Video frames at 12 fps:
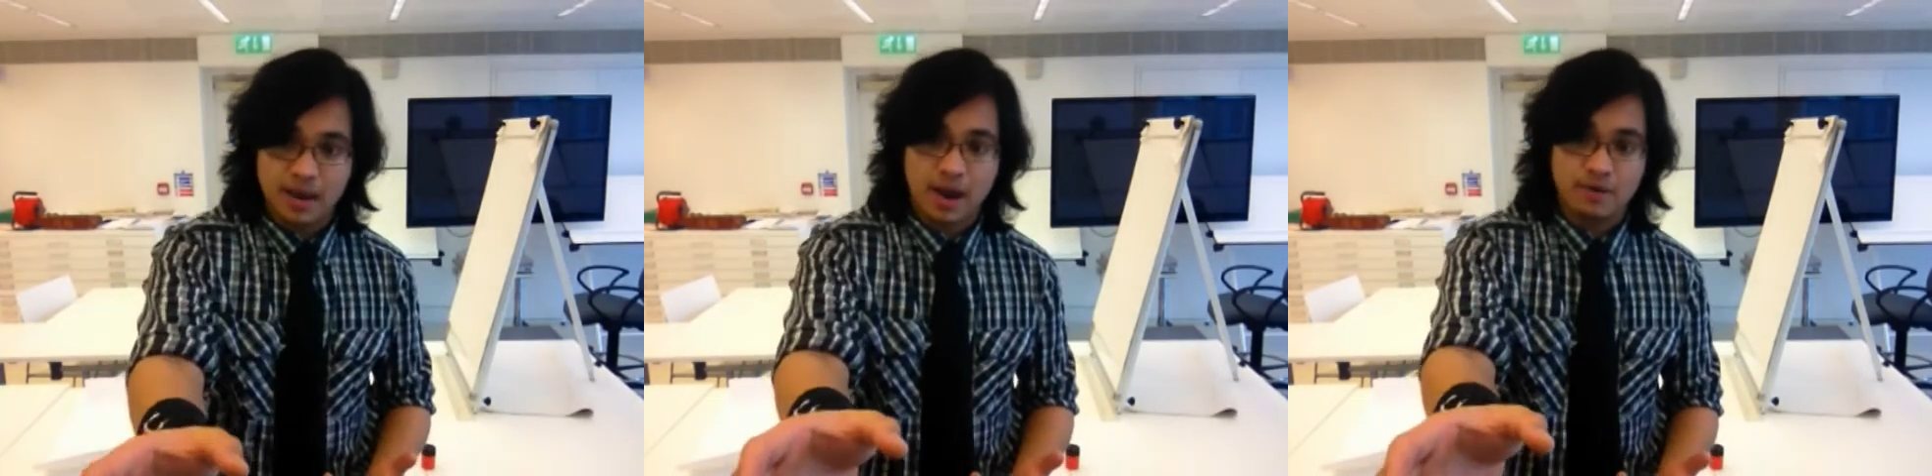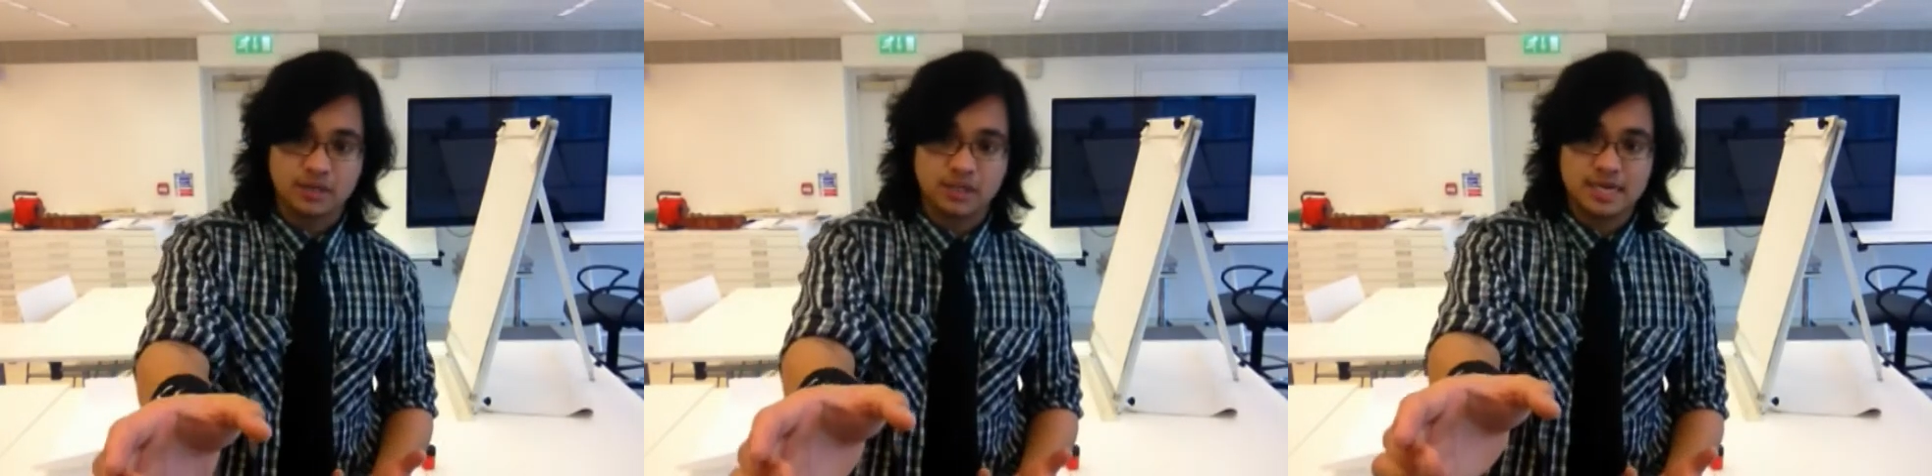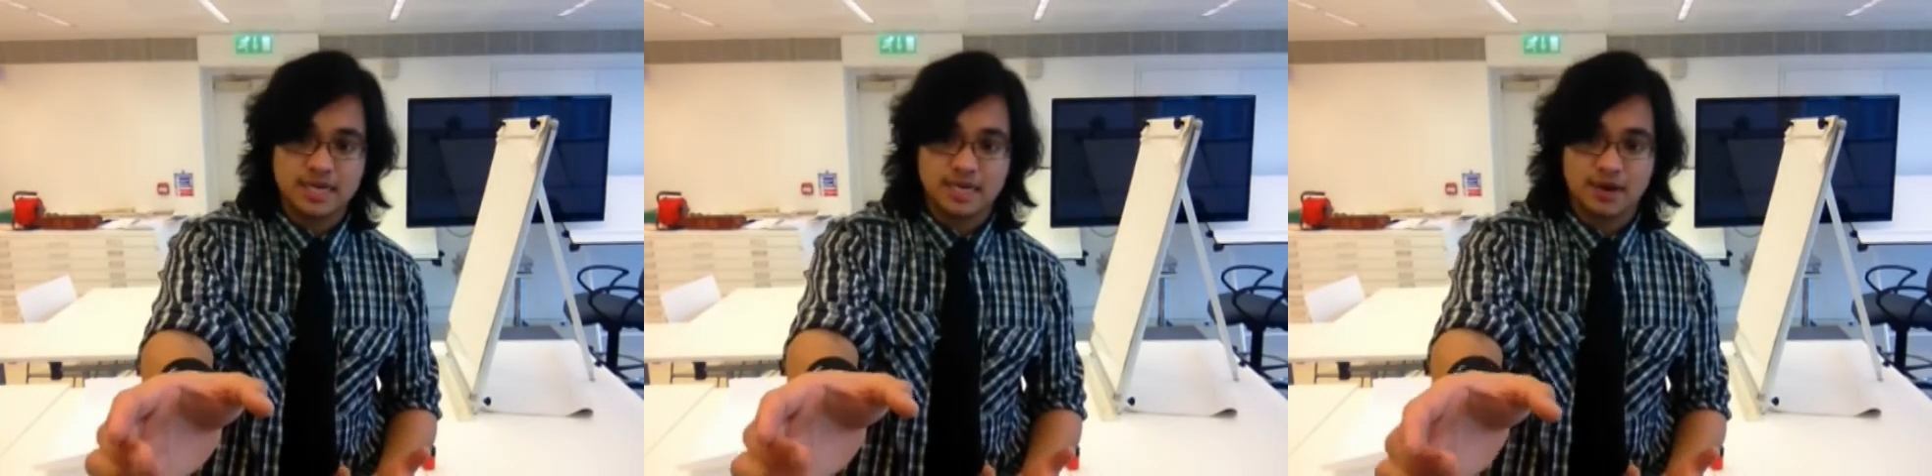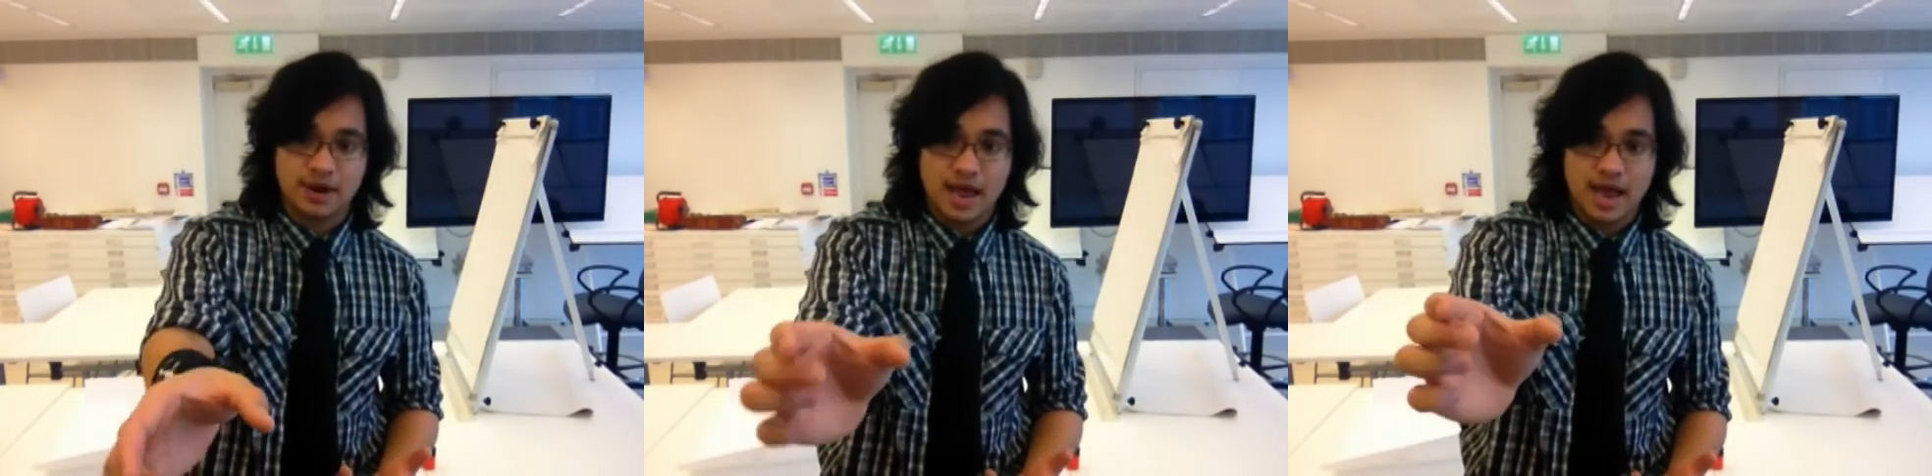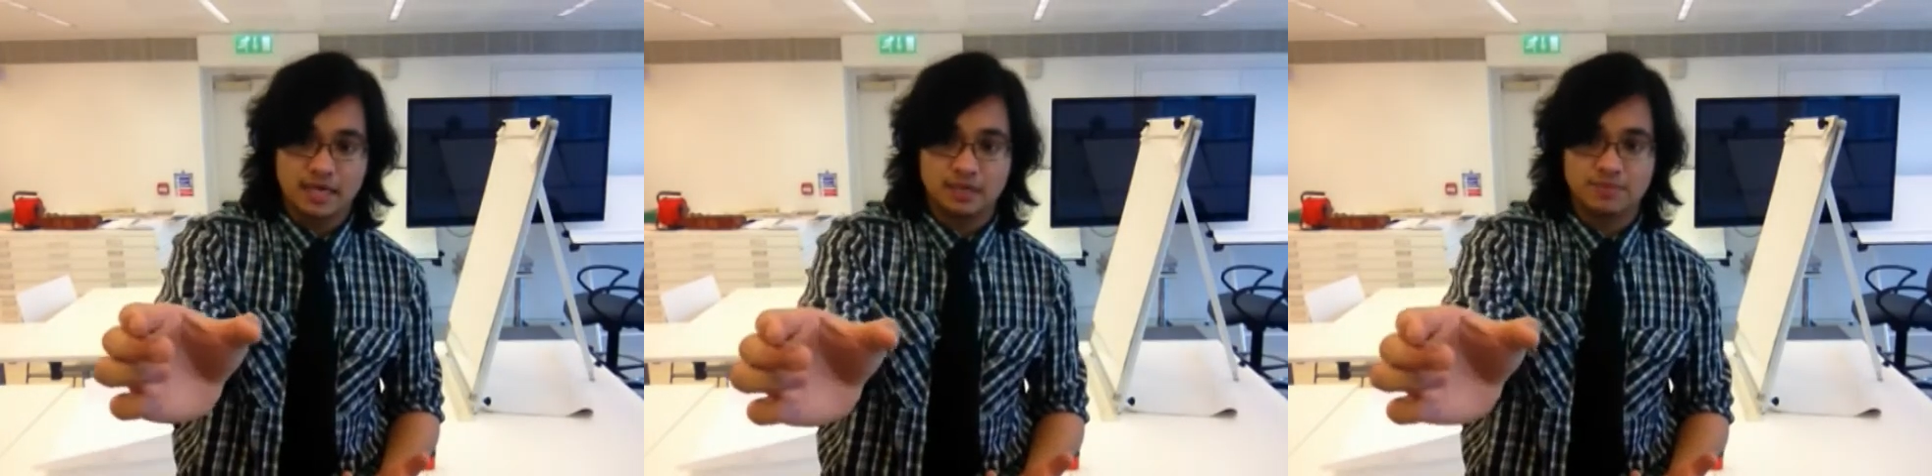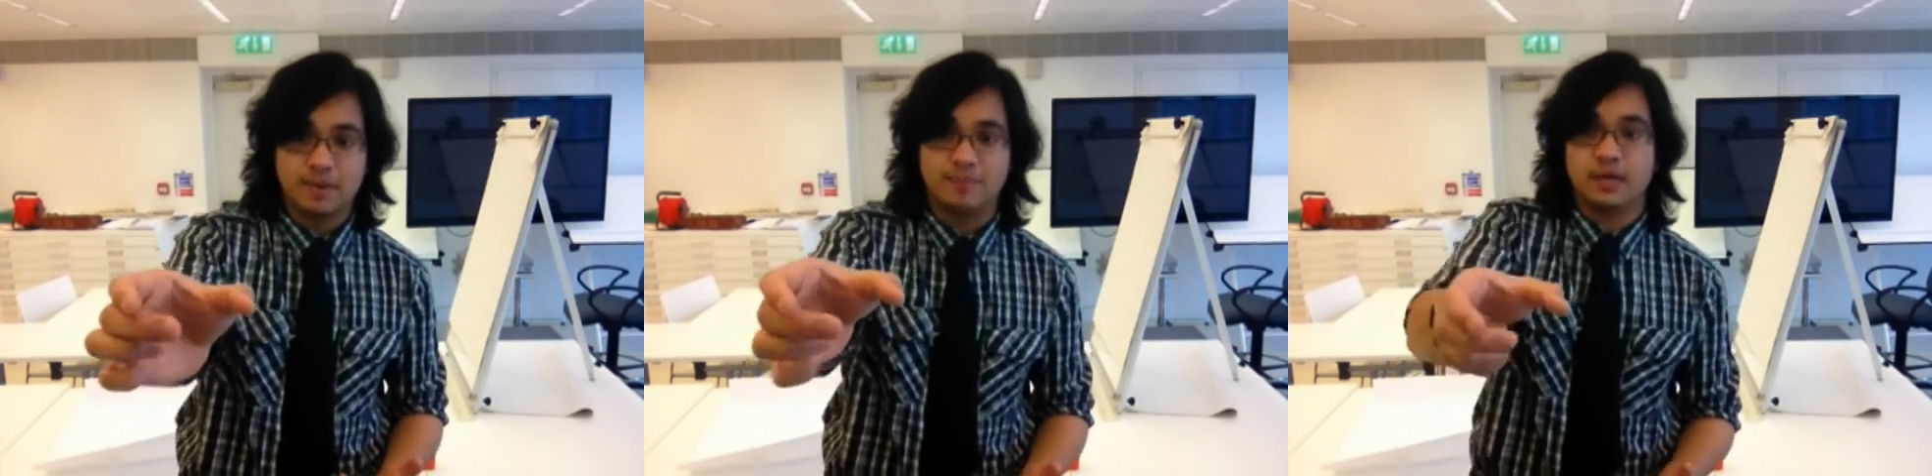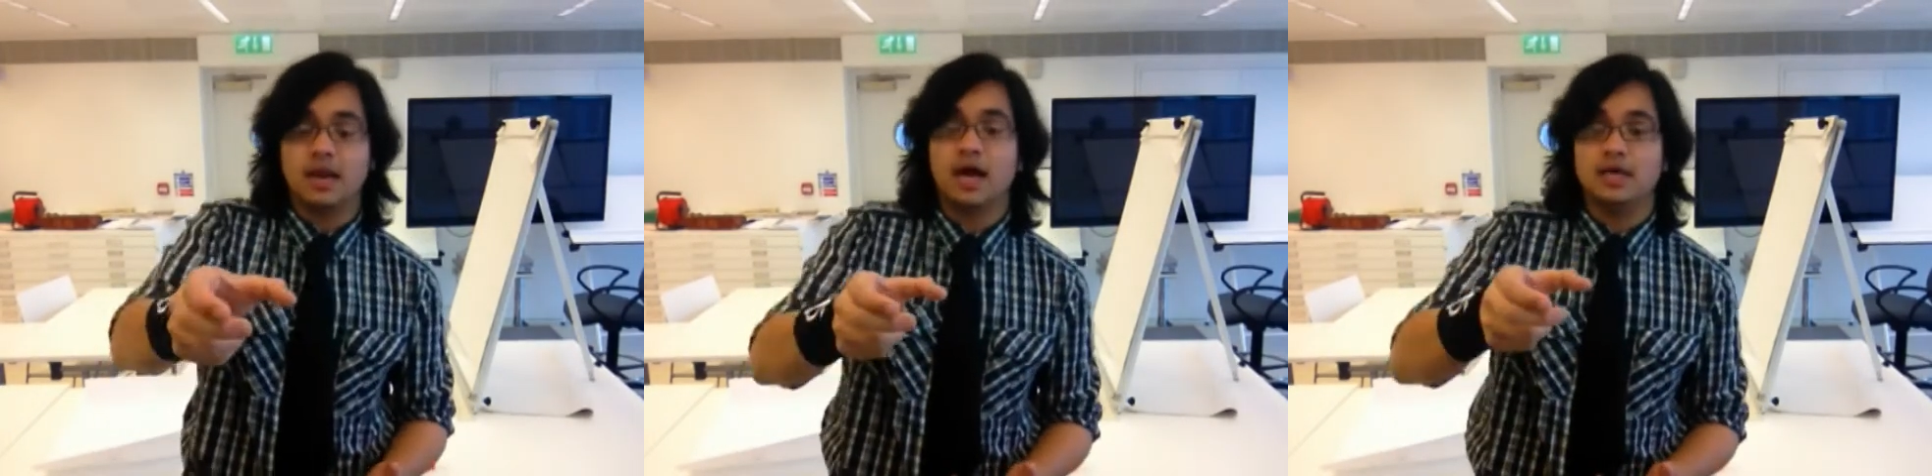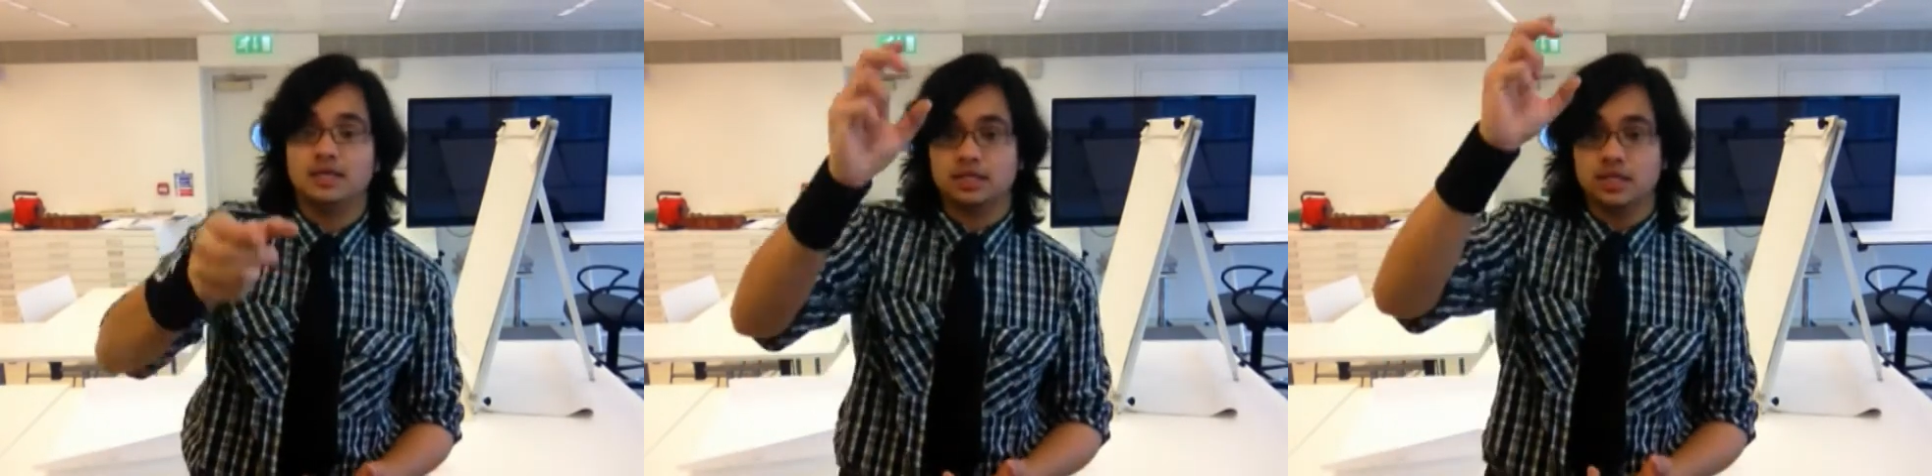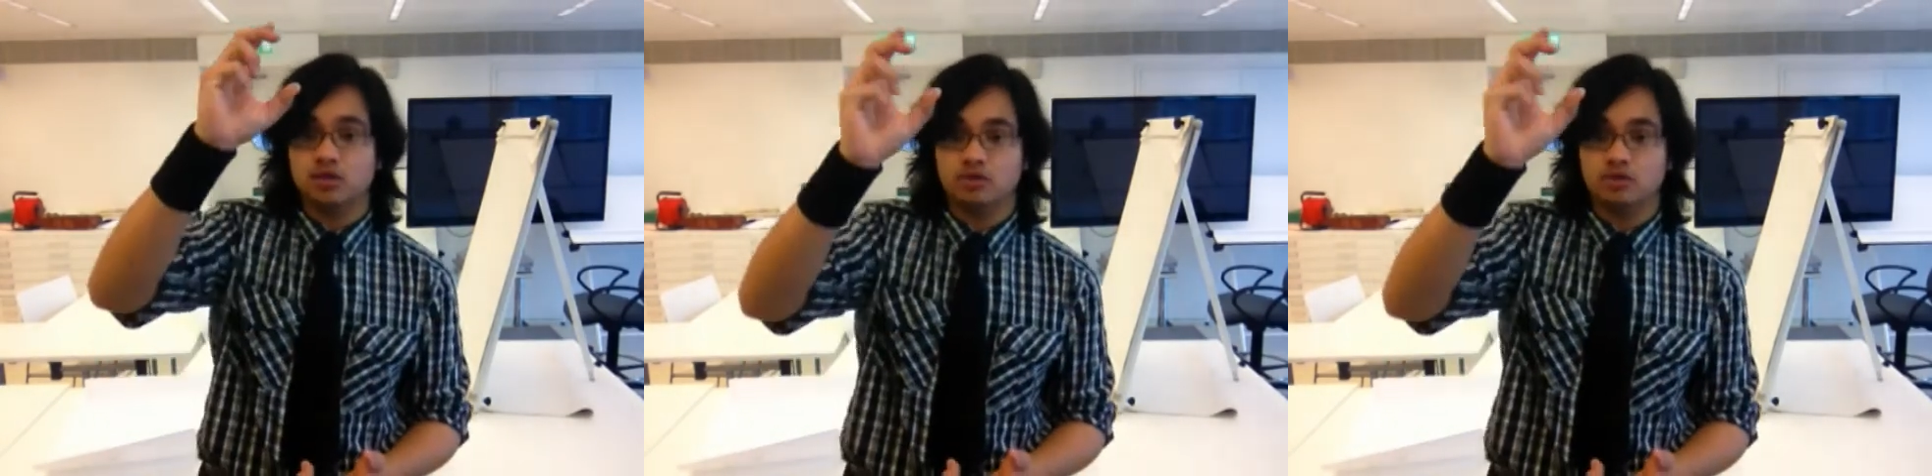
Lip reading: character sticks out a hand to pick up a glass and then